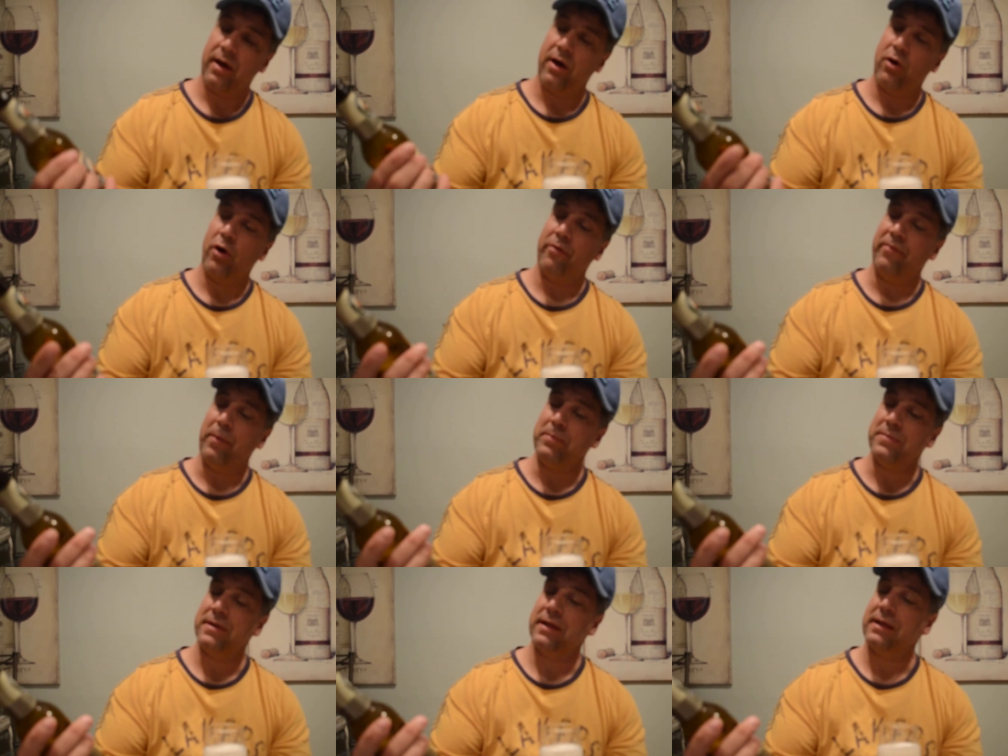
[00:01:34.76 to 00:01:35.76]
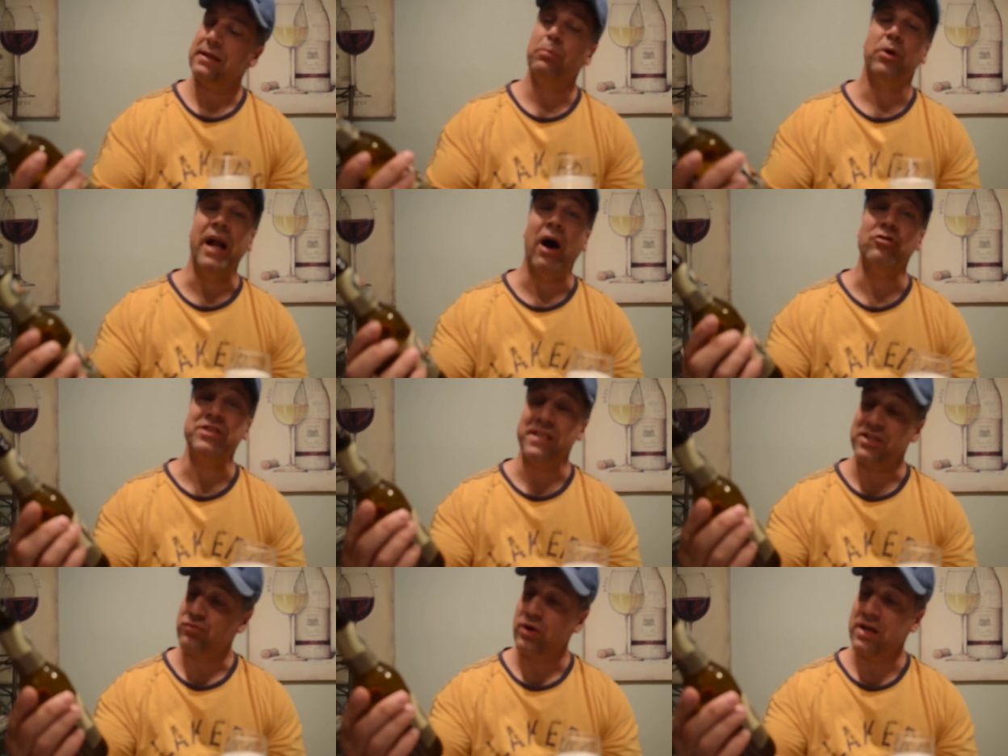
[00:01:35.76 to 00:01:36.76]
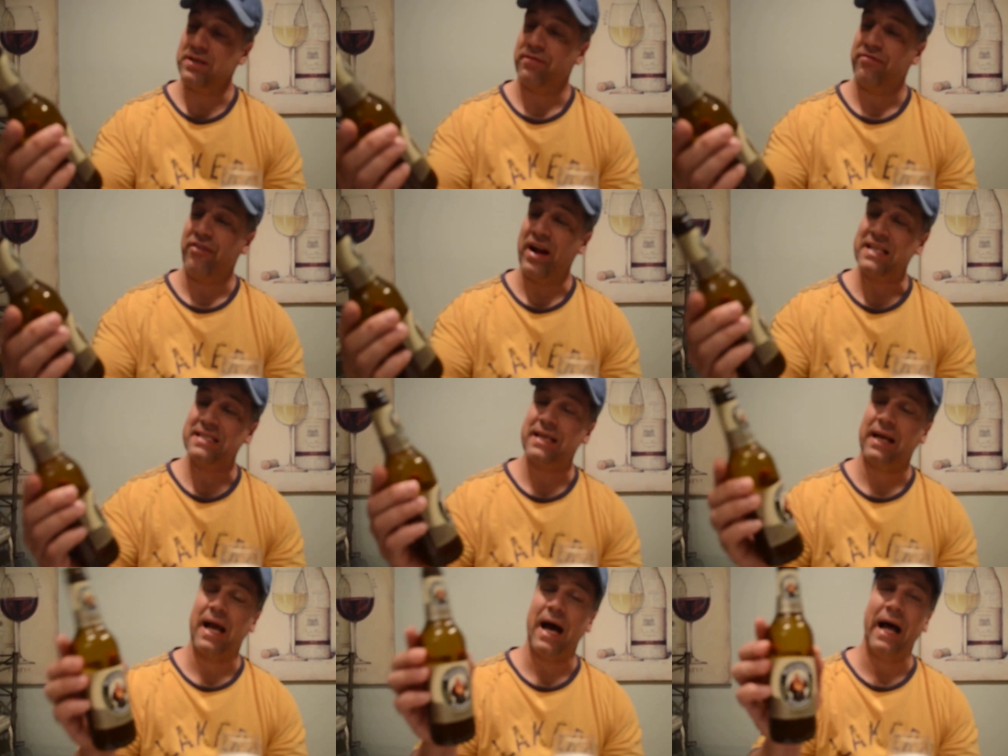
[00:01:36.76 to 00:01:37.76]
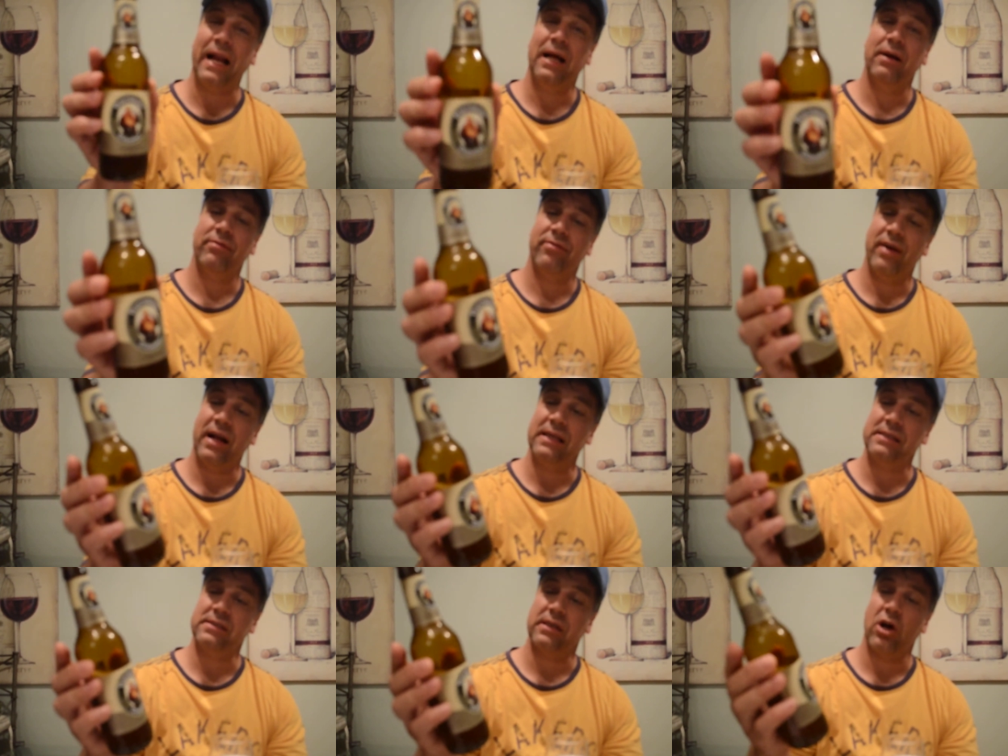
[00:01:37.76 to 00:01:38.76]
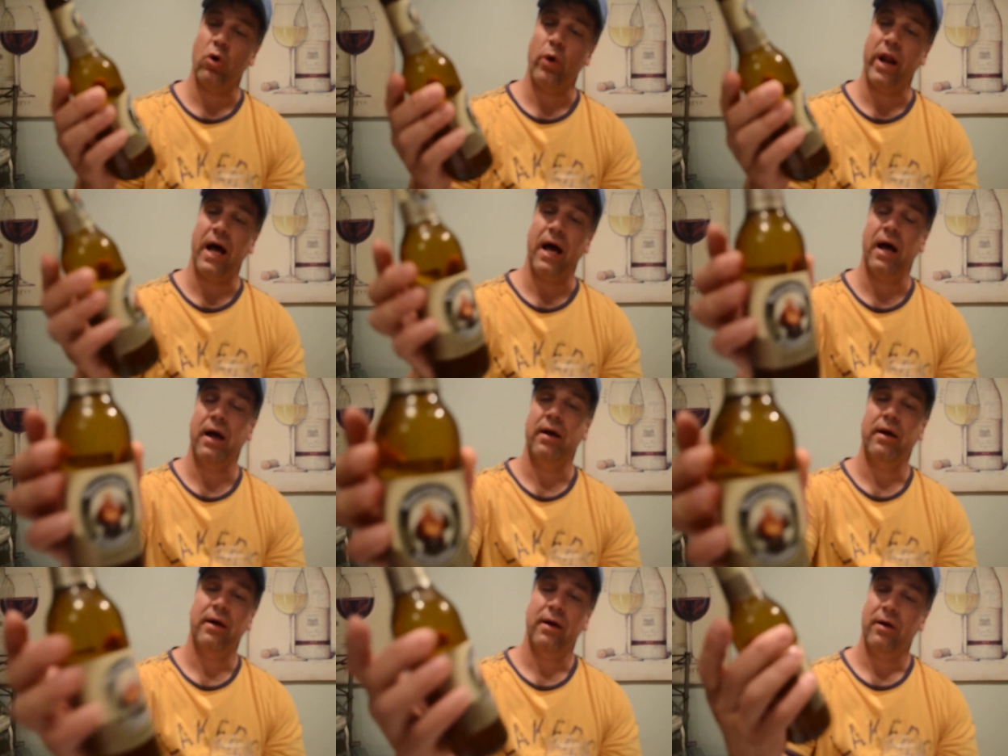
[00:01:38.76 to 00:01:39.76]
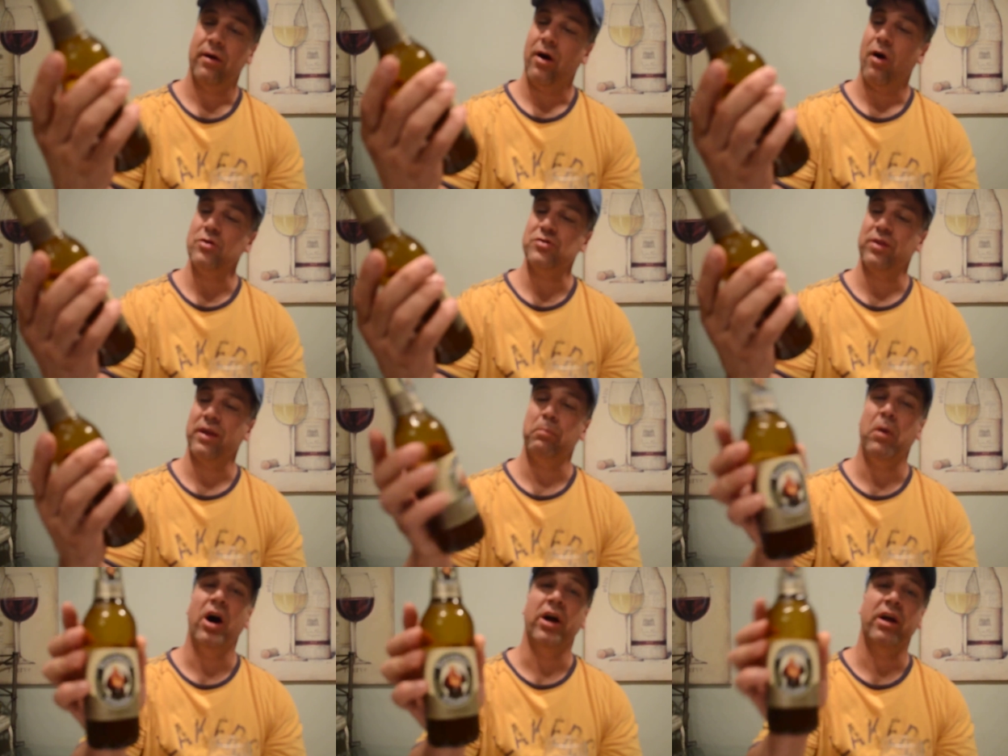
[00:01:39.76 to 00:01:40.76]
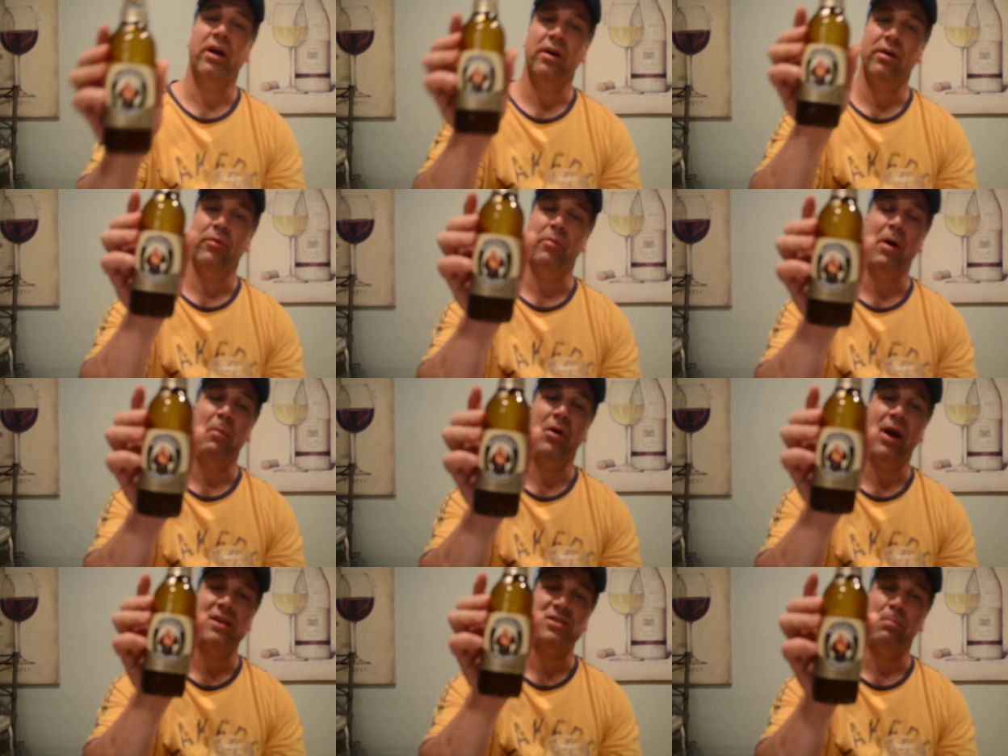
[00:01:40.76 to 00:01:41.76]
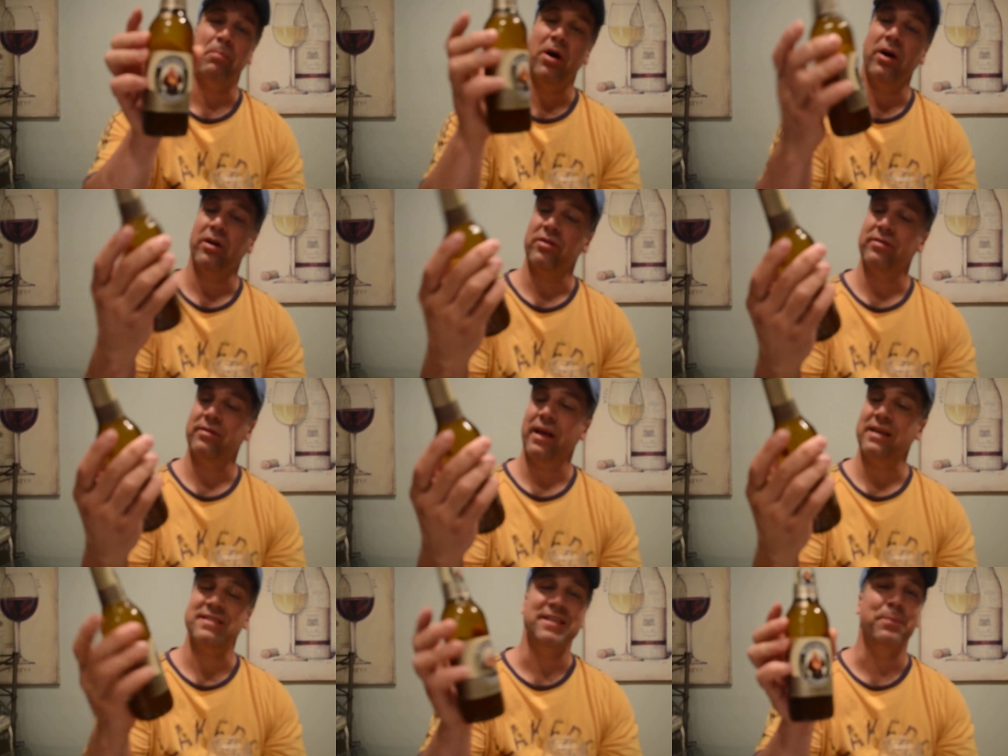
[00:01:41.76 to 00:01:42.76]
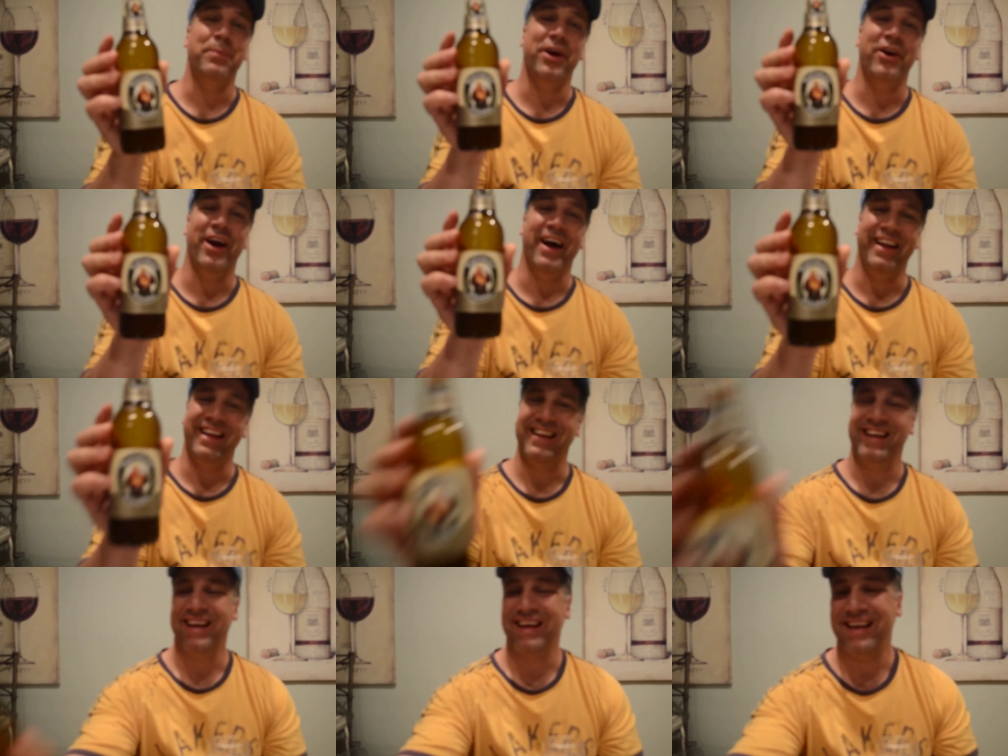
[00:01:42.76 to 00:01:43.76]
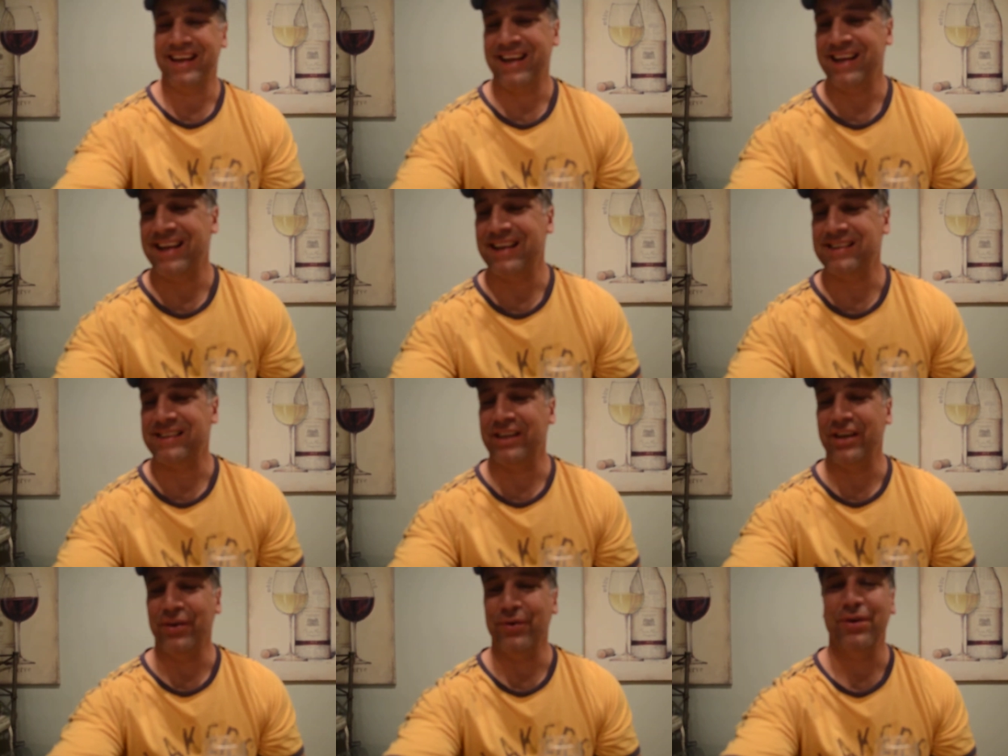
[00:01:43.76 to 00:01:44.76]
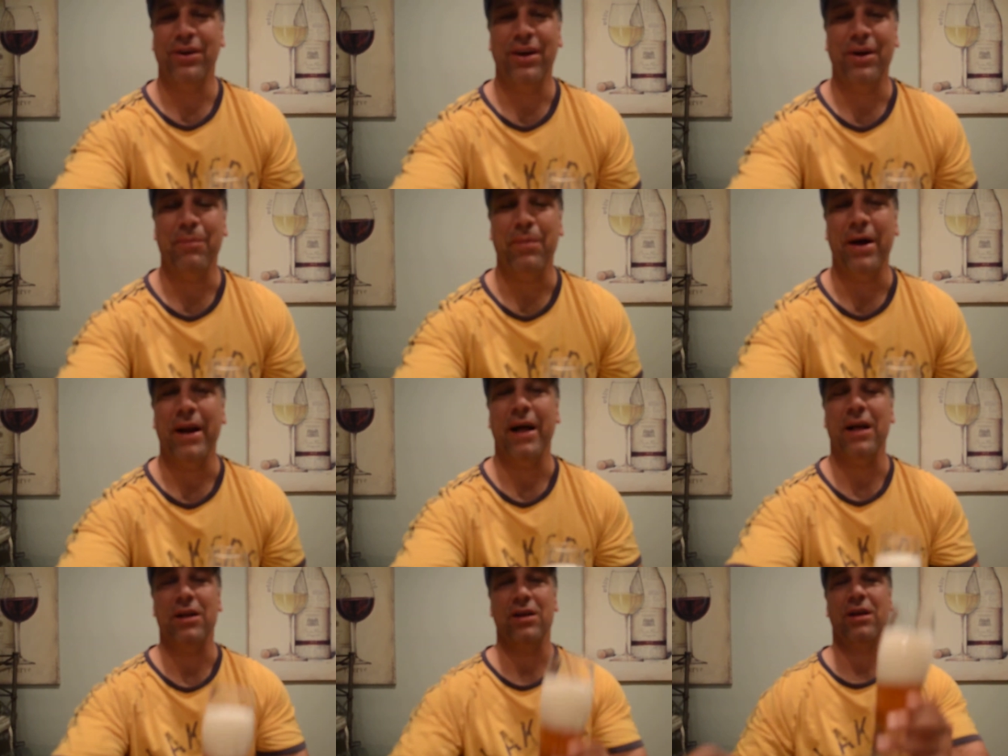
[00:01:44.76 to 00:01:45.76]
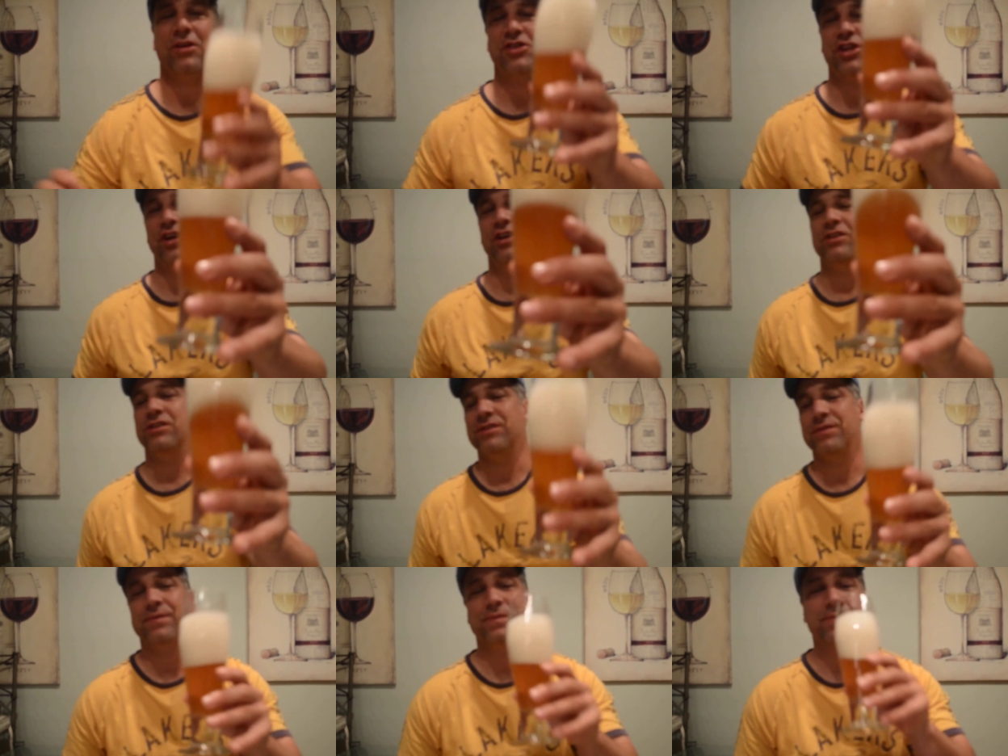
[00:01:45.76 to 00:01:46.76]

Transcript: I don't know if I'm pronouncing this right. Francicana? Francicona. Always with the monk. Remember, it has a monk tasting the beer on it. It's cute. But cheers.